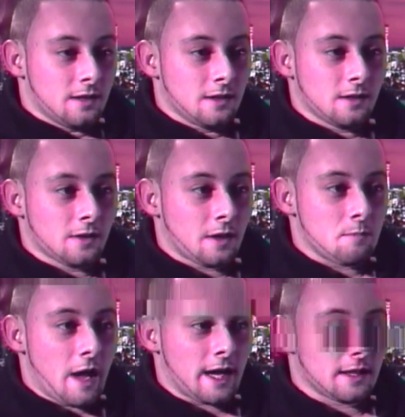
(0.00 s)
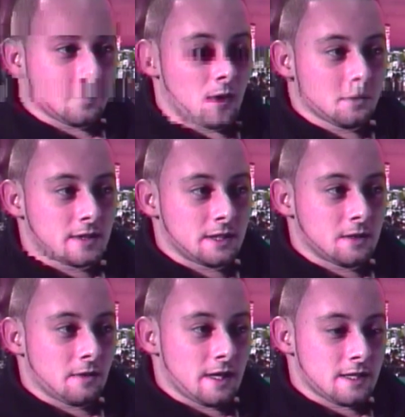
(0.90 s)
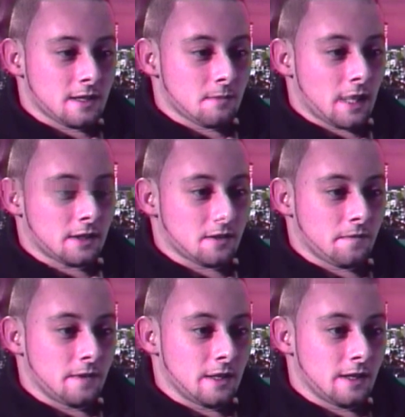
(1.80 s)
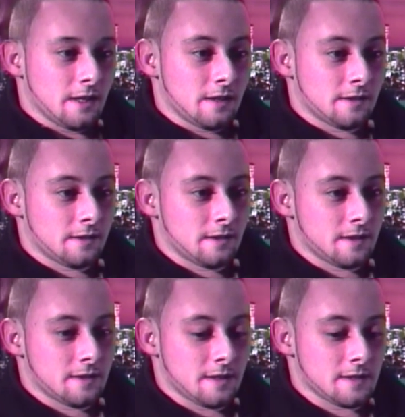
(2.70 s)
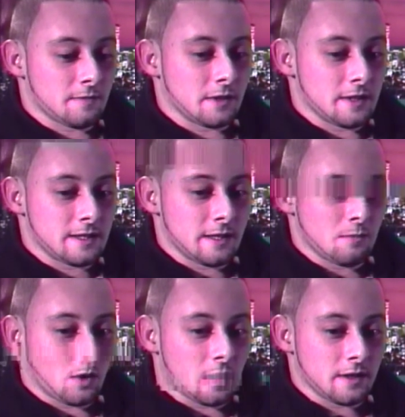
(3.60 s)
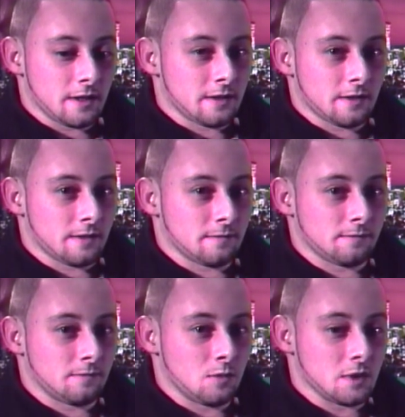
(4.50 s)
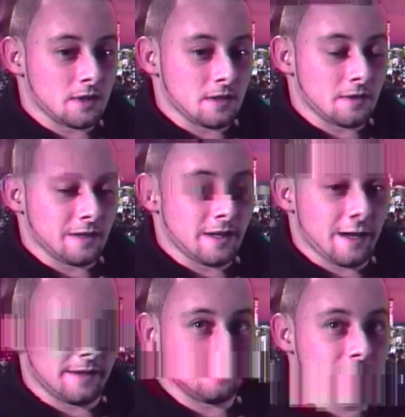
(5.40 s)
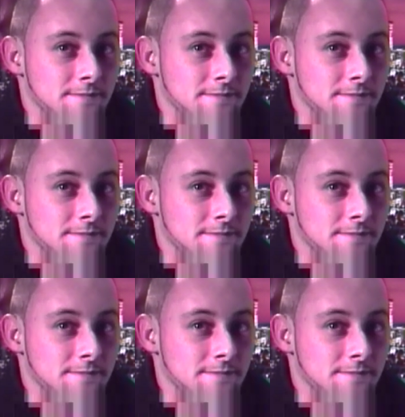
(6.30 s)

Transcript: Looking back at the whole situation about the graffiti, doesn't really seem worth it, and wouldn't do it again.